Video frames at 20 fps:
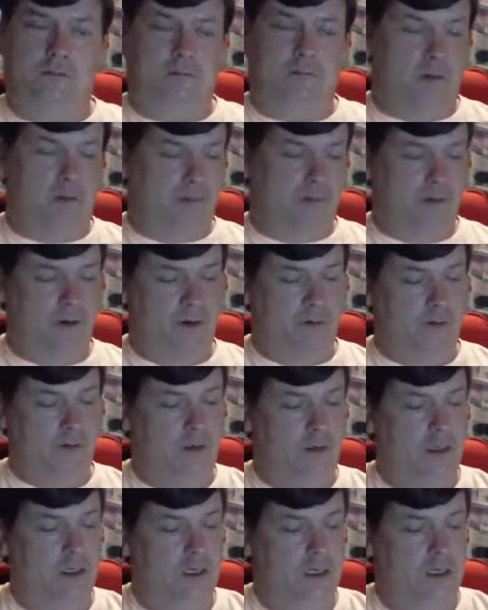my phone
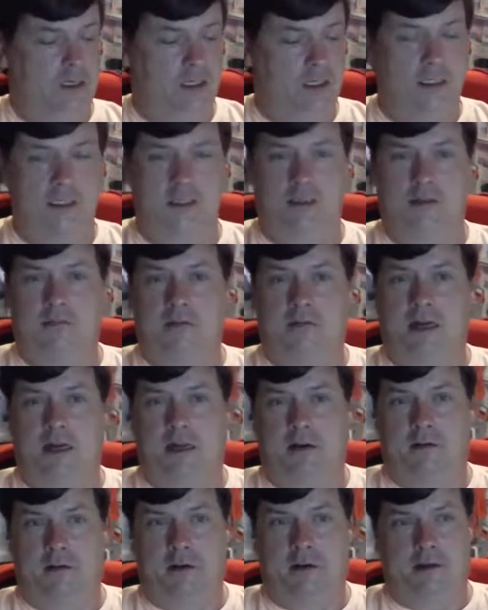because the
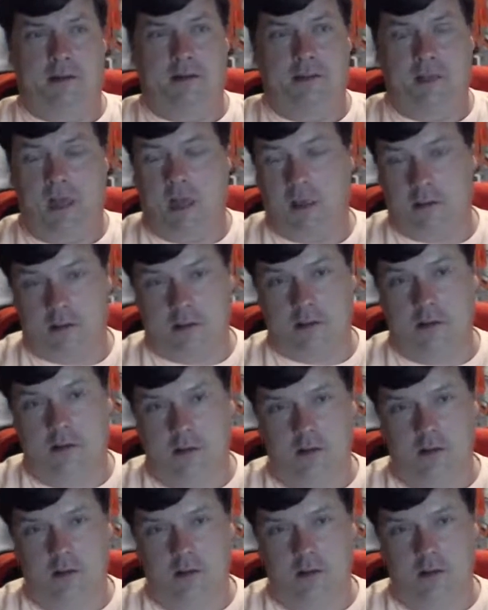radio here sucks.